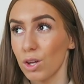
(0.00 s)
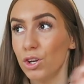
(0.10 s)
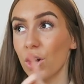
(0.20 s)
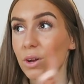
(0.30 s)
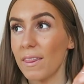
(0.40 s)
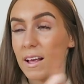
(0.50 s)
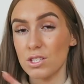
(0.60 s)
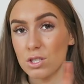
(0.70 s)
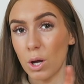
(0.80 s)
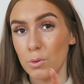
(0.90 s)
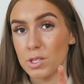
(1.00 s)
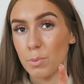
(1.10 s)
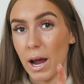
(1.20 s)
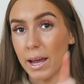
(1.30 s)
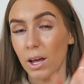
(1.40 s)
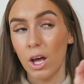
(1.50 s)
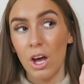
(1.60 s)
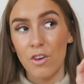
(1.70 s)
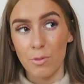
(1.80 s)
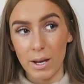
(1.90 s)
you know, get that snow spray
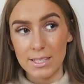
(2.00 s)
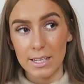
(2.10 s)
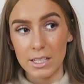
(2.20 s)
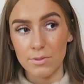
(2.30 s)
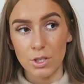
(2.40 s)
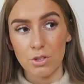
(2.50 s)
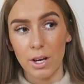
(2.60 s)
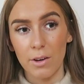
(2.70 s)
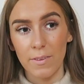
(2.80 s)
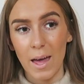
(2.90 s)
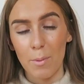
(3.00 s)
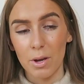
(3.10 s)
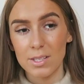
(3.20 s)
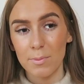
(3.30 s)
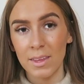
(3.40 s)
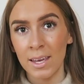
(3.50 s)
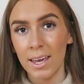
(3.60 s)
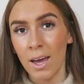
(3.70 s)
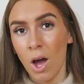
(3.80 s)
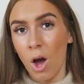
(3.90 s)
for my 6-foot tree over there, because I'm
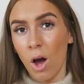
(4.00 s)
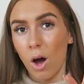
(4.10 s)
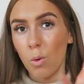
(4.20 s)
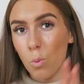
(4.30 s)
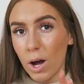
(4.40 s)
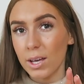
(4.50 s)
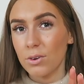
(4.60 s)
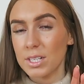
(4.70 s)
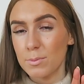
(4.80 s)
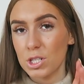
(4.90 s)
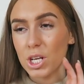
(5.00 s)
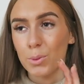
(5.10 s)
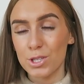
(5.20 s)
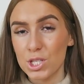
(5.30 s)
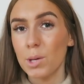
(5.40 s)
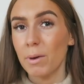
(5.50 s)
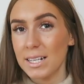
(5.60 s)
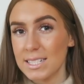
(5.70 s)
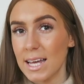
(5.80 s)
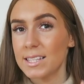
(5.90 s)
thinking a white Christmas tree would suit
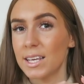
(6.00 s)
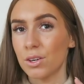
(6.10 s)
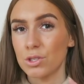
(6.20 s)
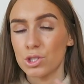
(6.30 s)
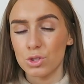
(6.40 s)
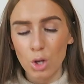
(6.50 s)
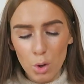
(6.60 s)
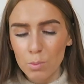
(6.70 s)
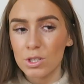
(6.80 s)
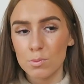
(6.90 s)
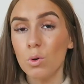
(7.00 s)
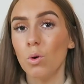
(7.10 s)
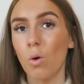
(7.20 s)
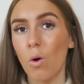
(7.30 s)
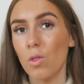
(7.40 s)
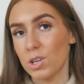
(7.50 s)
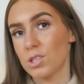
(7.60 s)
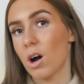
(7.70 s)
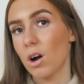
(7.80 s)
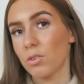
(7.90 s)
my aesthetic so much more than
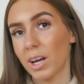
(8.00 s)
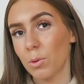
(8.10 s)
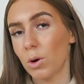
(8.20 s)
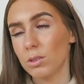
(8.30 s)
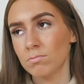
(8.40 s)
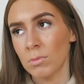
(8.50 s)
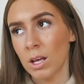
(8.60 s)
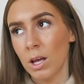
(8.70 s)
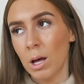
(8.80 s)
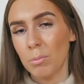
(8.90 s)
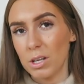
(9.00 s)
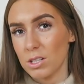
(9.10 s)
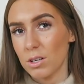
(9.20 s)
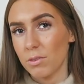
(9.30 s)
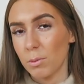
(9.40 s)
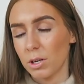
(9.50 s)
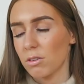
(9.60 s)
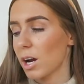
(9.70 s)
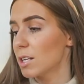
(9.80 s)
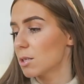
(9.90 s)
a dark green one. But I don't know if I'm going
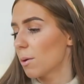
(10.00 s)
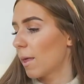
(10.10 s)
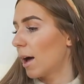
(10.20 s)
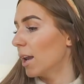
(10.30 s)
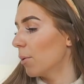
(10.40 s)
to regret doing that.